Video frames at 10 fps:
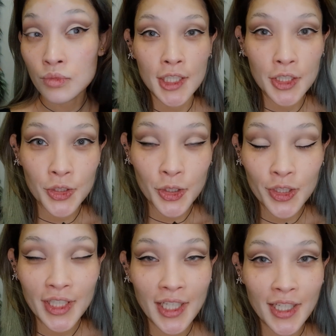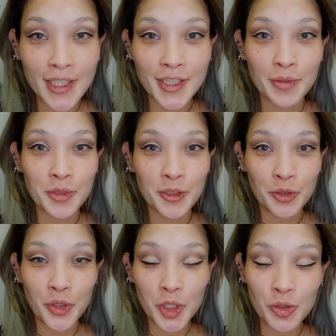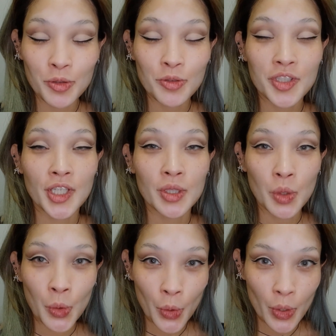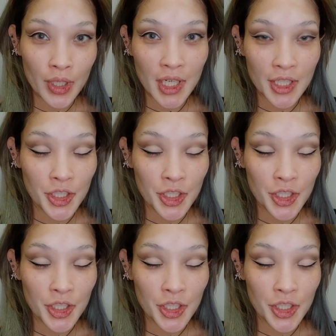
And then under the eyes, I'm just going to use that cork